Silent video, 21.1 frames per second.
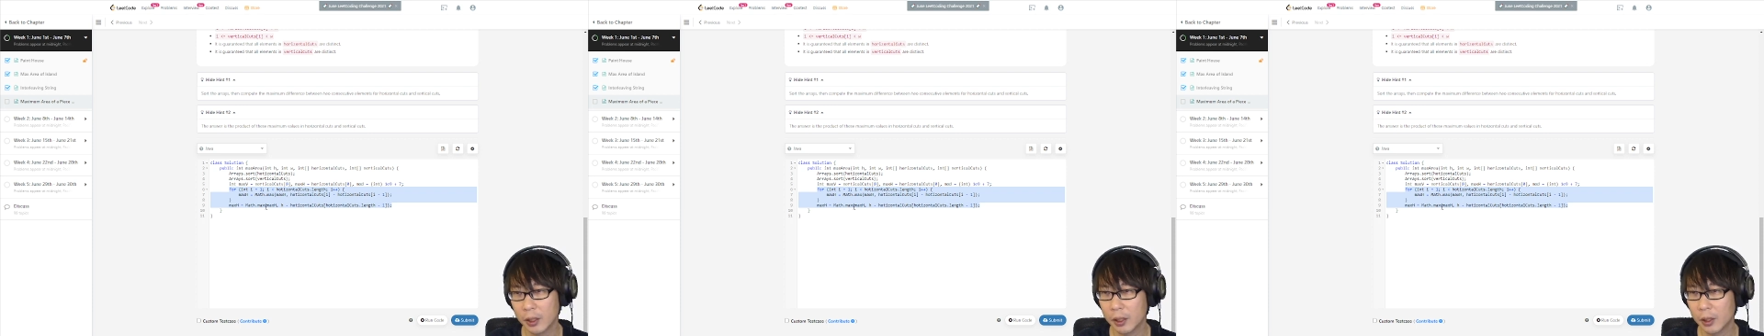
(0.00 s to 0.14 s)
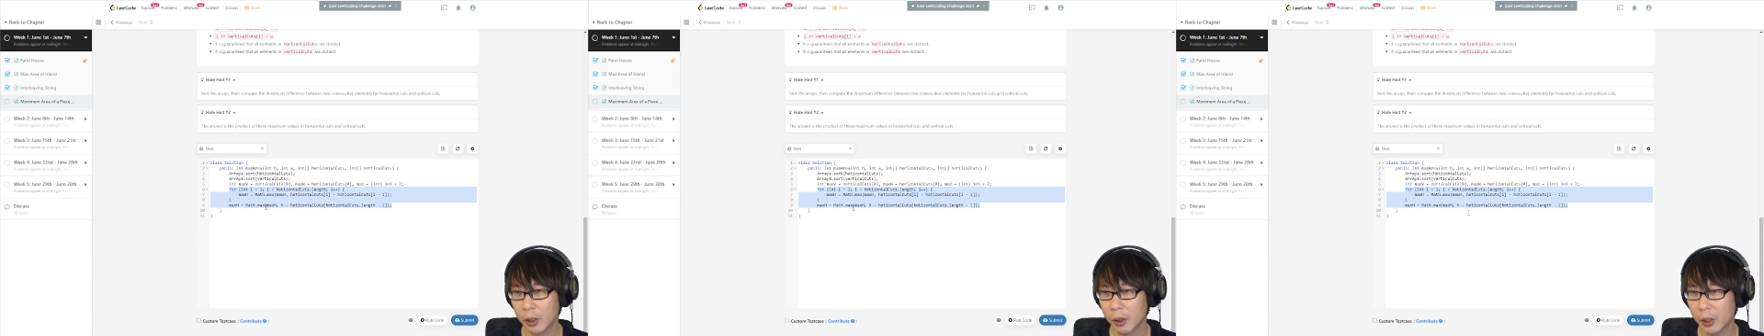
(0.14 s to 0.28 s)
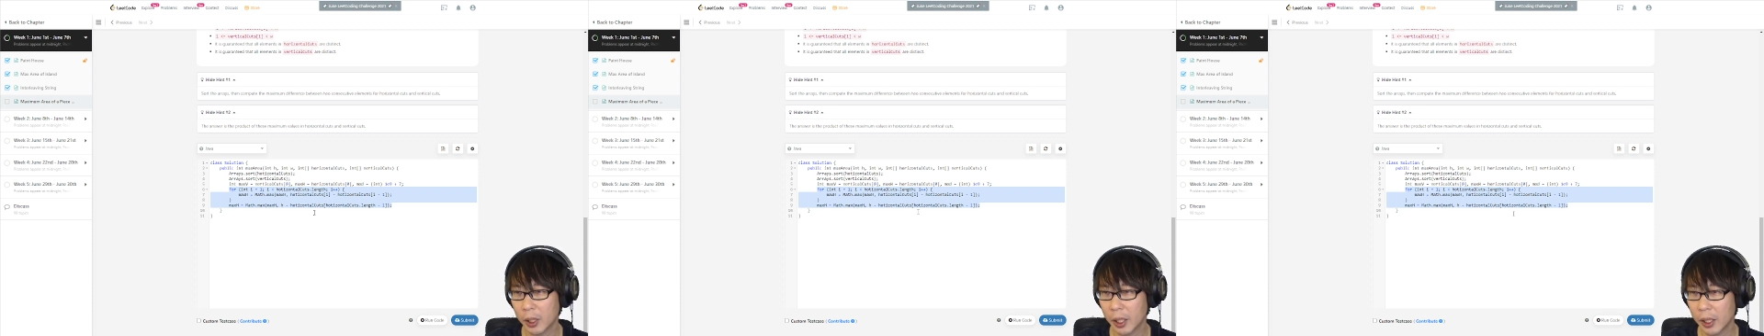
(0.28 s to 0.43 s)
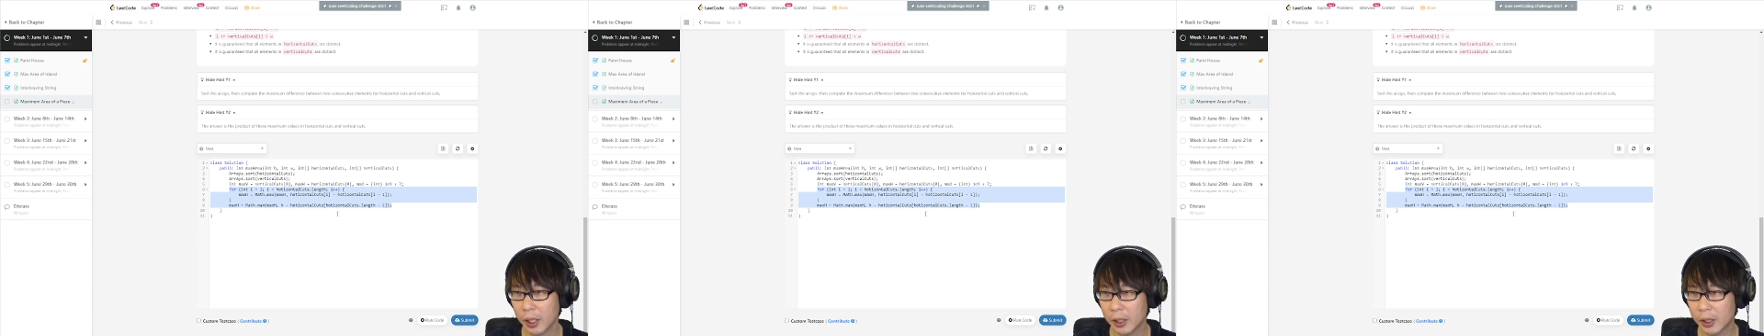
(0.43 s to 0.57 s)

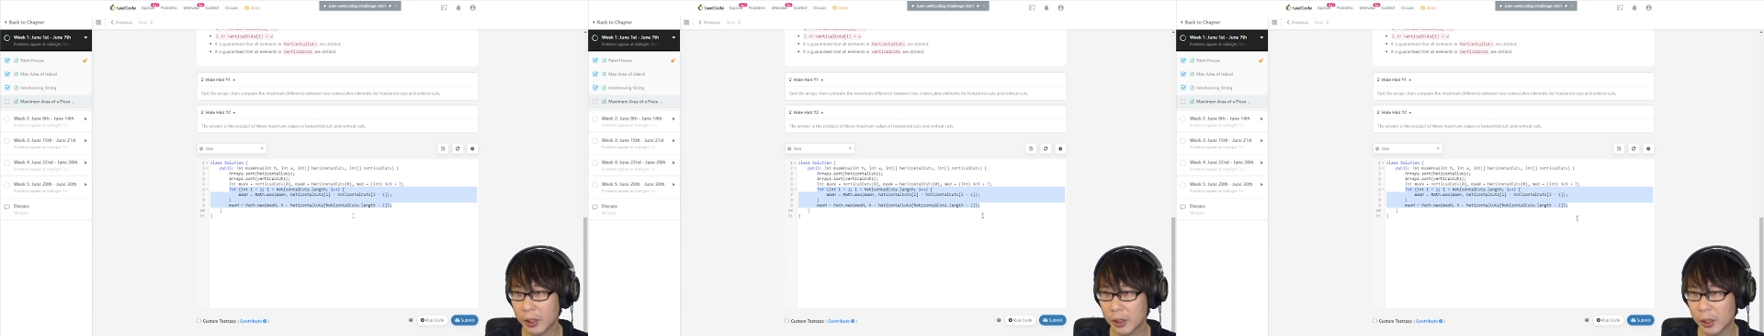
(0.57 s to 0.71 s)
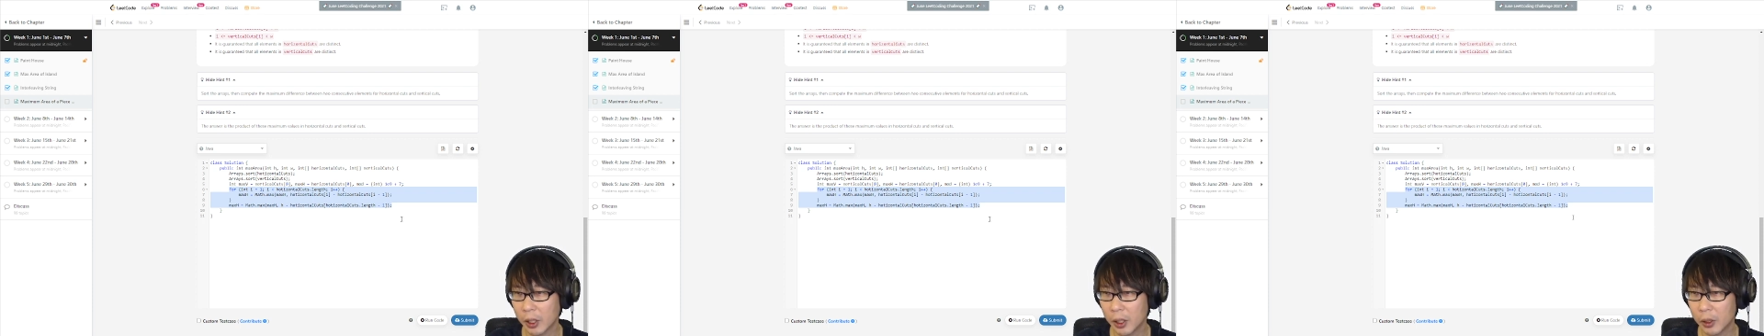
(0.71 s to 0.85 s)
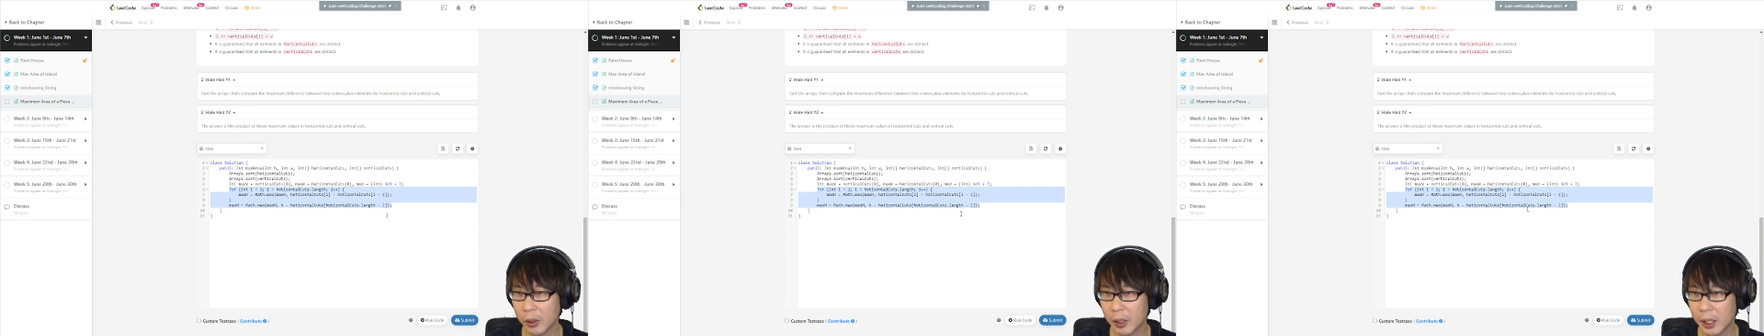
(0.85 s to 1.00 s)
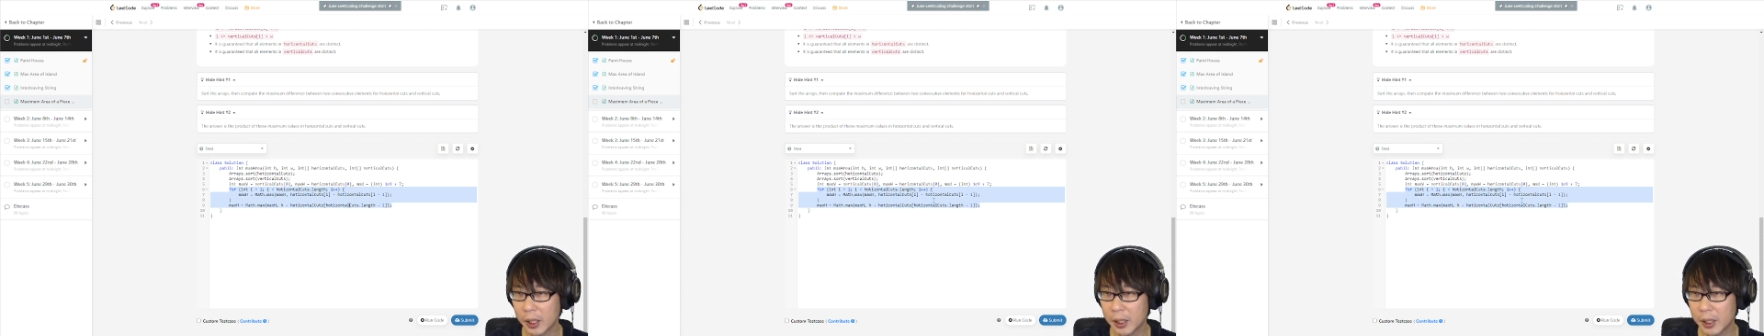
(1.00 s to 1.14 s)
Okay,
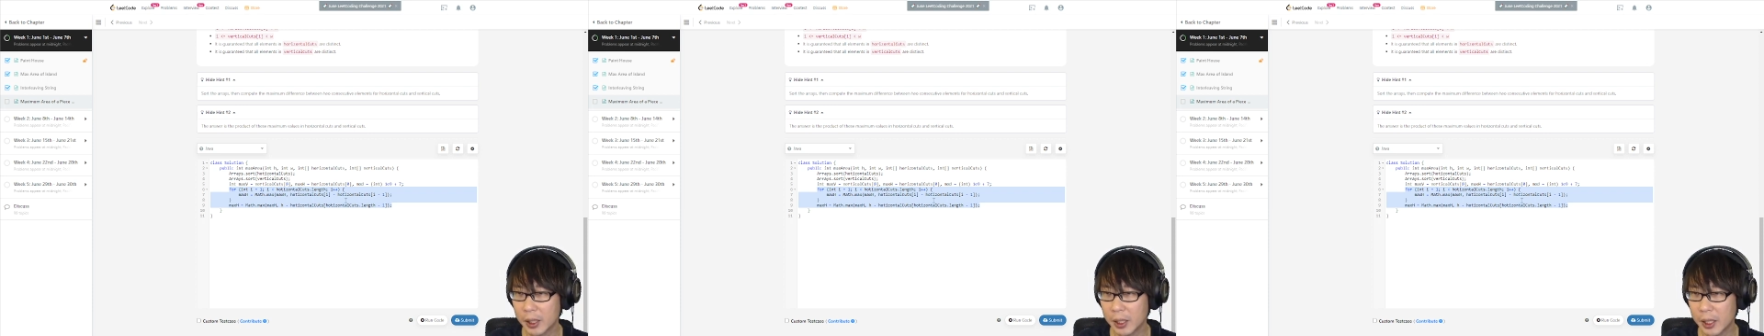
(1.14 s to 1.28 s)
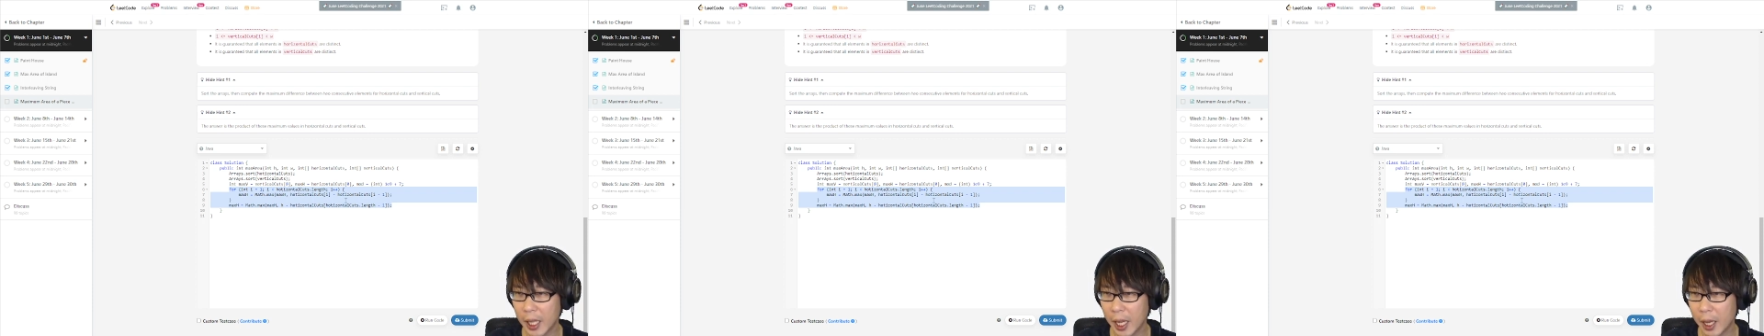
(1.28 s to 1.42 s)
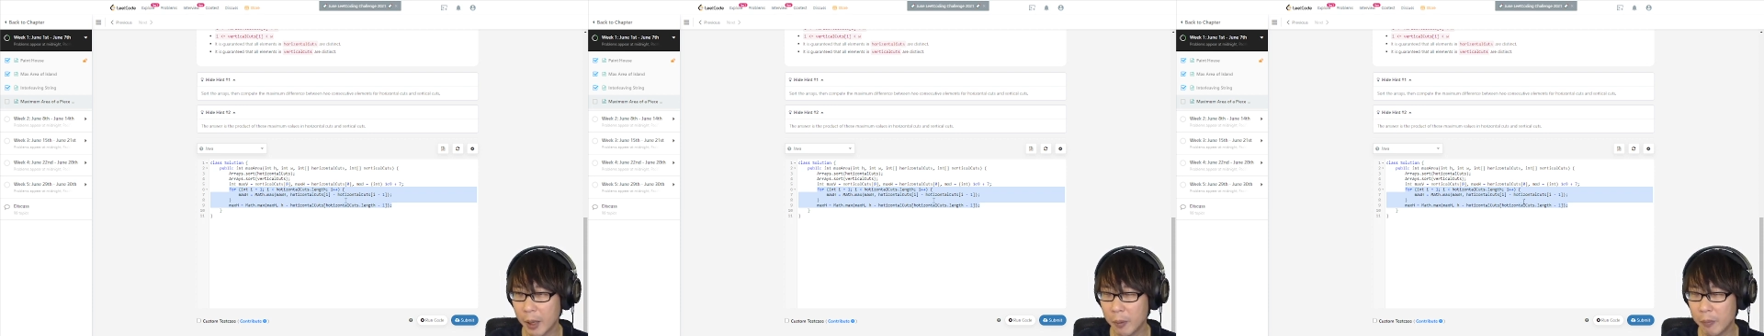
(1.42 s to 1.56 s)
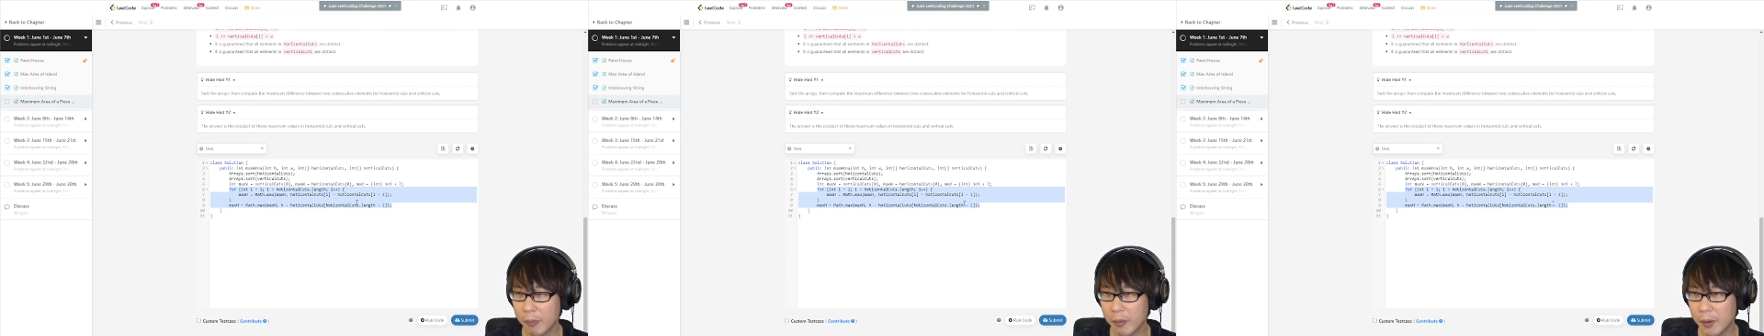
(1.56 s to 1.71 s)
so the same